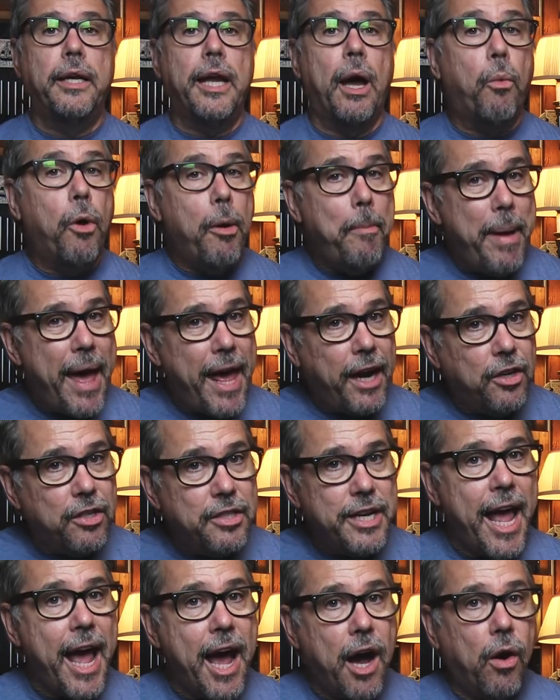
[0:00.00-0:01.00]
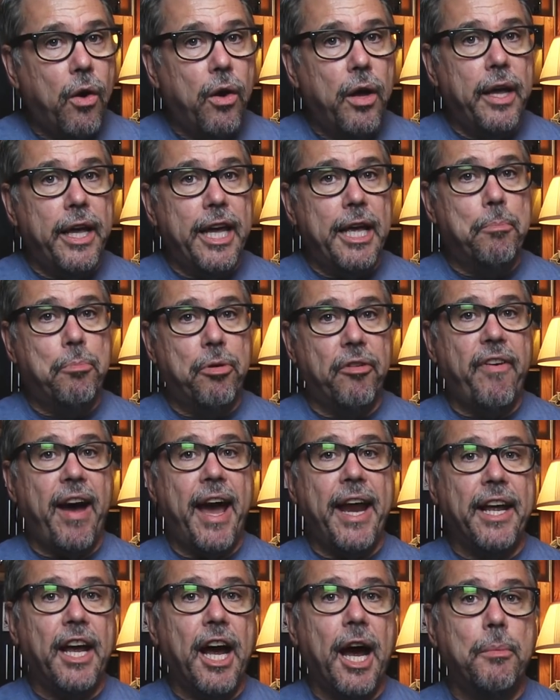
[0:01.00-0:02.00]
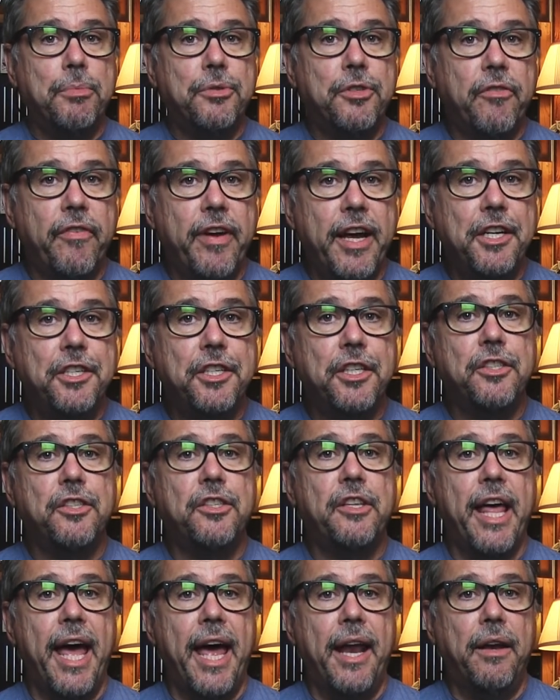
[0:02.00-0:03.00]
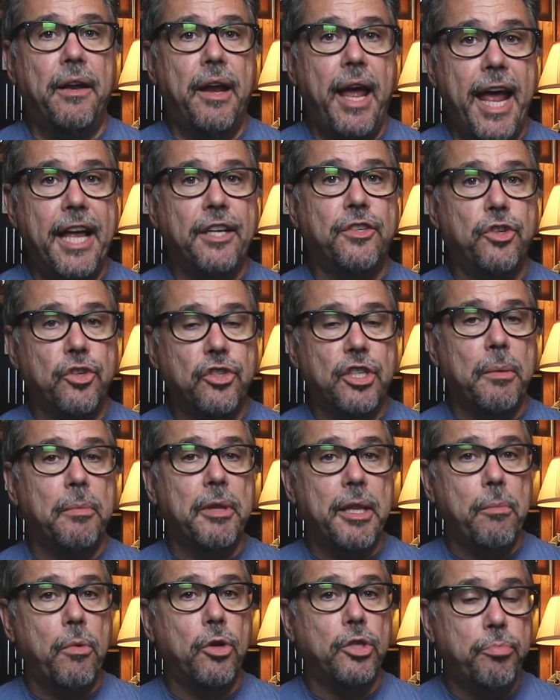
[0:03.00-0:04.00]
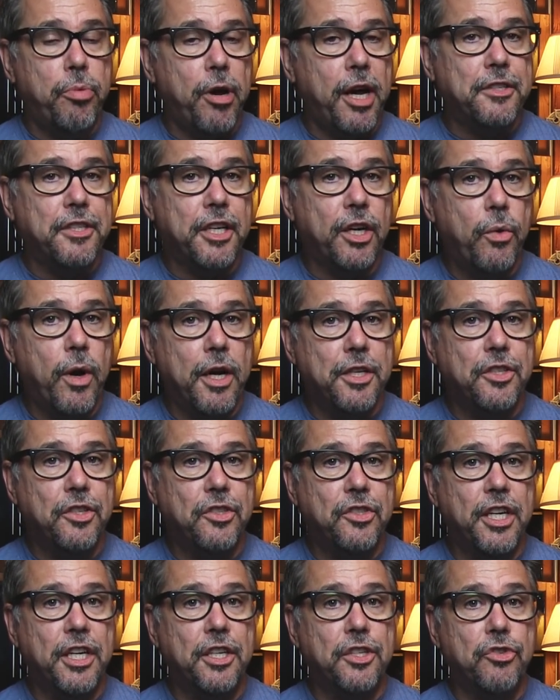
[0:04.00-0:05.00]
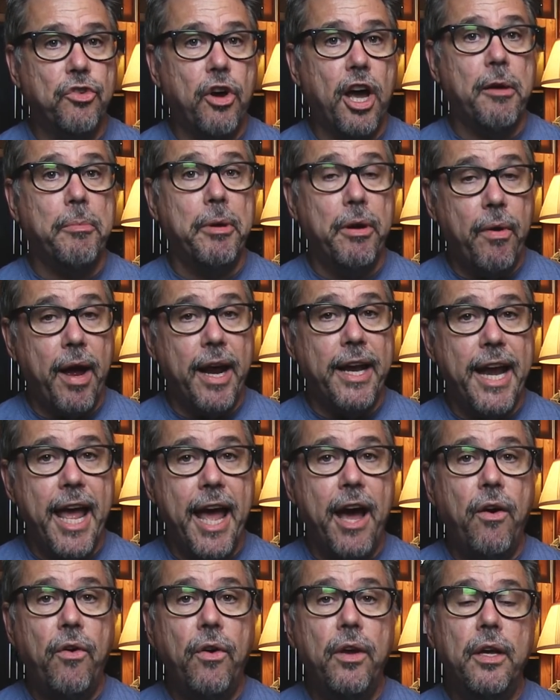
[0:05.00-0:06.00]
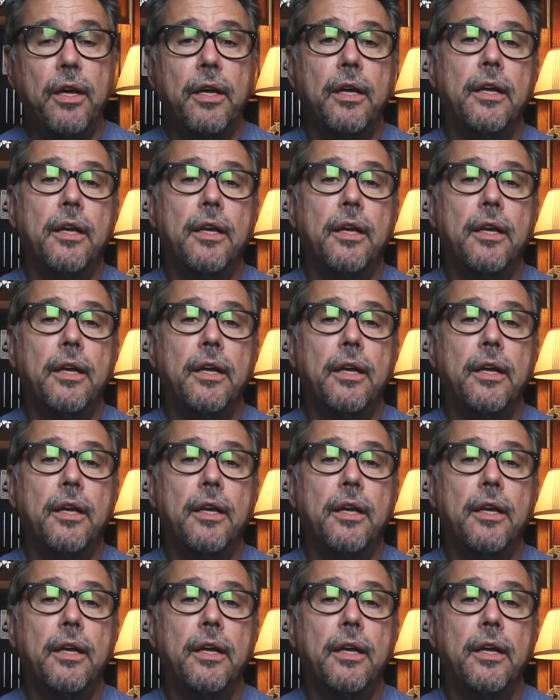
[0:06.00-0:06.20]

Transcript: Now, what matters now in providing observations that answer some of the most pressing questions in astronomy right now